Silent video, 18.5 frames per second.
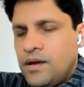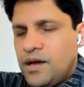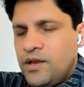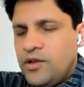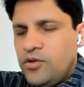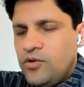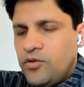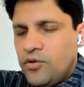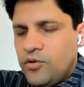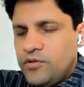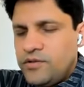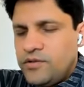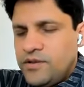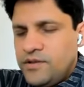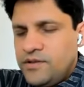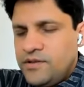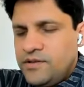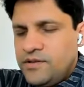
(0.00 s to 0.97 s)
Our
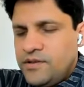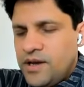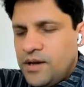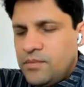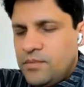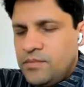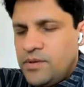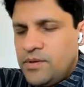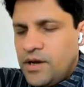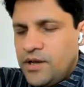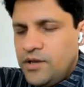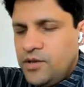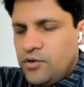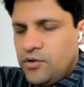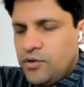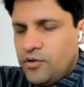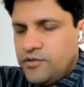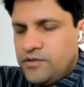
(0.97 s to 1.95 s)
neuroses come
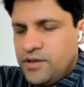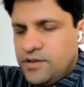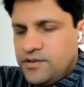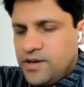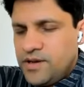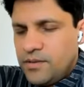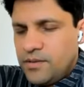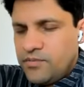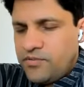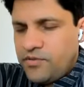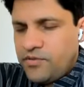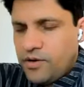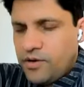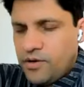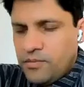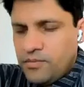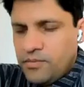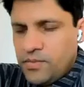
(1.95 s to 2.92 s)

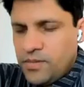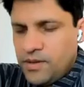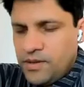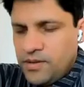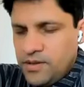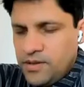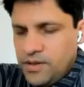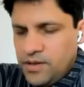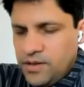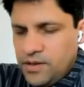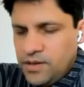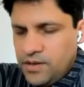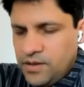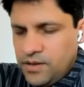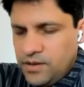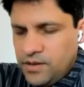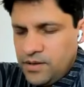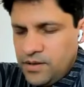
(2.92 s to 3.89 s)
from
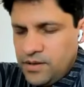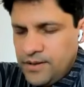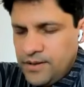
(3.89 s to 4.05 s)
the